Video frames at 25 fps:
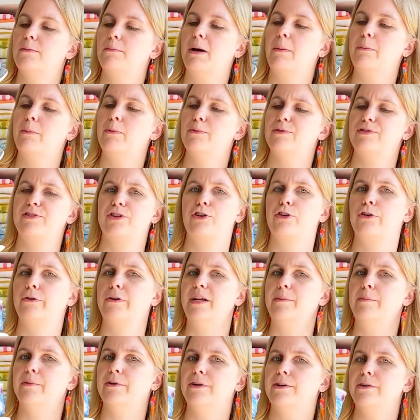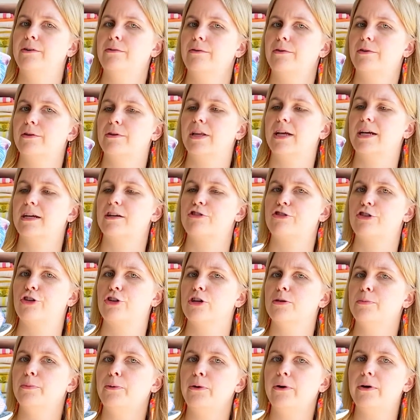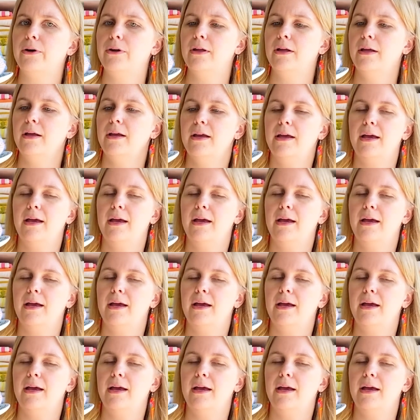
probably was a creamer or like a sugar bowl.